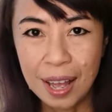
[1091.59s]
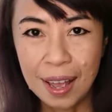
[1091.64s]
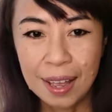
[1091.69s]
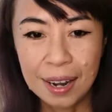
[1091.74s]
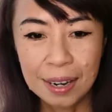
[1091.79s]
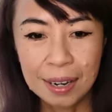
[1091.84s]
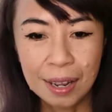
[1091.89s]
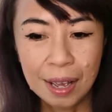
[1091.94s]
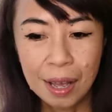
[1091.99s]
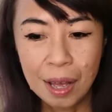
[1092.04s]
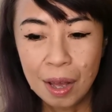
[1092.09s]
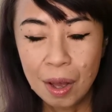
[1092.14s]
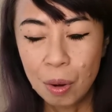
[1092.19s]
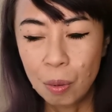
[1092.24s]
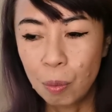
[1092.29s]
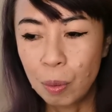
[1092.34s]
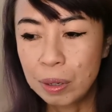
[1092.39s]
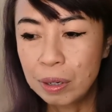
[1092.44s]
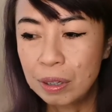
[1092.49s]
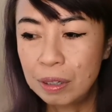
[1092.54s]
And
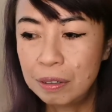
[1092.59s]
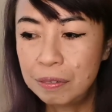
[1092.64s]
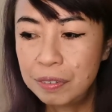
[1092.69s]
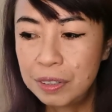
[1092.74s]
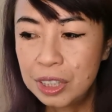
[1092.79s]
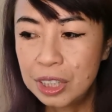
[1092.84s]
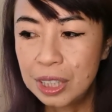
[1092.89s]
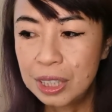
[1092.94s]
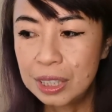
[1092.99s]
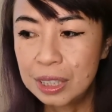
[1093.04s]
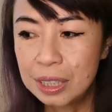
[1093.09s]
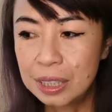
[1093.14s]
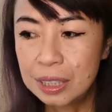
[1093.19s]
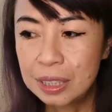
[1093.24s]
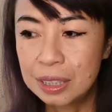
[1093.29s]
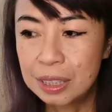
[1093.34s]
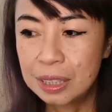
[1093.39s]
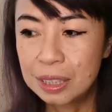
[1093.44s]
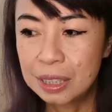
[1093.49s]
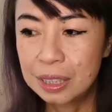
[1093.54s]
when Olivia
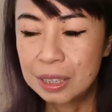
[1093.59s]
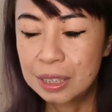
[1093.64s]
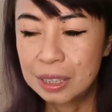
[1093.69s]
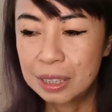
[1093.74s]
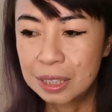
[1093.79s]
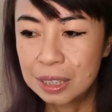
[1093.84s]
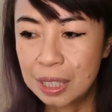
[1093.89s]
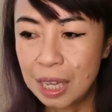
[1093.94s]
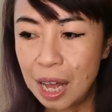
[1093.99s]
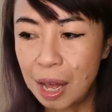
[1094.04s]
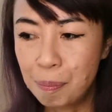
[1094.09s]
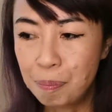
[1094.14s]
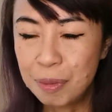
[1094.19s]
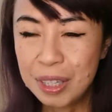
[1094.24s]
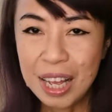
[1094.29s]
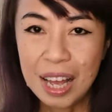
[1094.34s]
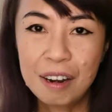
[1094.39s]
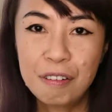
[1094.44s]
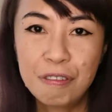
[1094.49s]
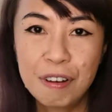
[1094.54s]
Jade's
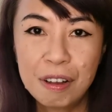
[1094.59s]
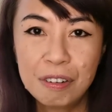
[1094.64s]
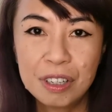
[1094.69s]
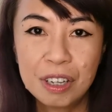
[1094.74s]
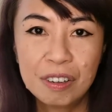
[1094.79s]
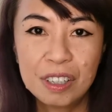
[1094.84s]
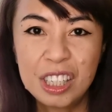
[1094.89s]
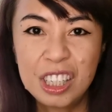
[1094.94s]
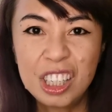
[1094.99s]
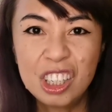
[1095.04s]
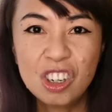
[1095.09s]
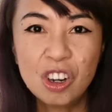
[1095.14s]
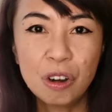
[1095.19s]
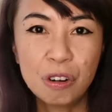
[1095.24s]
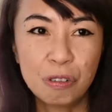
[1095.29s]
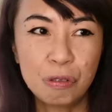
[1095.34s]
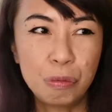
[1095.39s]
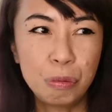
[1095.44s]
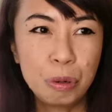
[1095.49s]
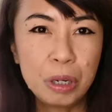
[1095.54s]
dad found out, he
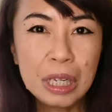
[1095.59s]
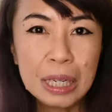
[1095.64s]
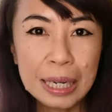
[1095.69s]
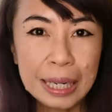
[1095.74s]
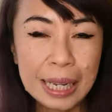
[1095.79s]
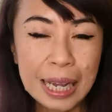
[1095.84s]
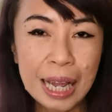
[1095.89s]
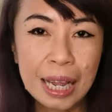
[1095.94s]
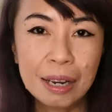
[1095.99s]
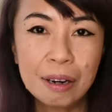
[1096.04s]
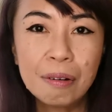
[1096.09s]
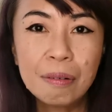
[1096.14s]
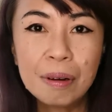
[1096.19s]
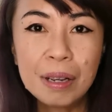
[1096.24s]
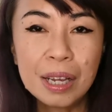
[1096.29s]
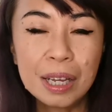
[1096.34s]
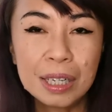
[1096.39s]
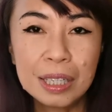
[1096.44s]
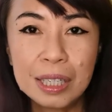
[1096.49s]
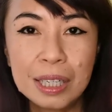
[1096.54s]
got really
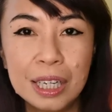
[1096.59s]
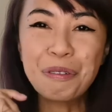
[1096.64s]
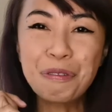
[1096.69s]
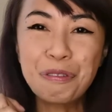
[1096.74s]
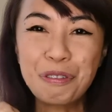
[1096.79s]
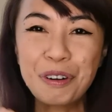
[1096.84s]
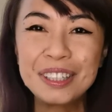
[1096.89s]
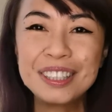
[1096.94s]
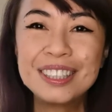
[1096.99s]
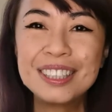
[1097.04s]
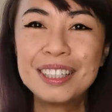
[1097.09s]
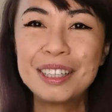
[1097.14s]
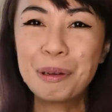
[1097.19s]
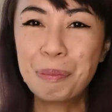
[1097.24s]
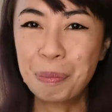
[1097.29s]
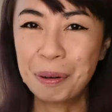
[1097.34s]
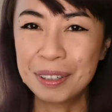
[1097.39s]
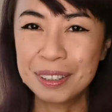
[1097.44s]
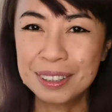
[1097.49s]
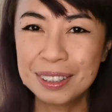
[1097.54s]
angry and he confronted
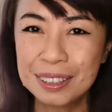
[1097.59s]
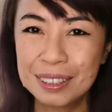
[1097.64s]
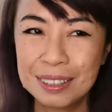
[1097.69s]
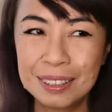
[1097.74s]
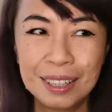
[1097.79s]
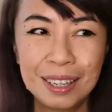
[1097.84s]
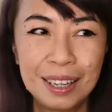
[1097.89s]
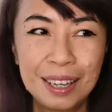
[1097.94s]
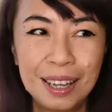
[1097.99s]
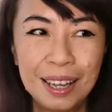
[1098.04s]
the person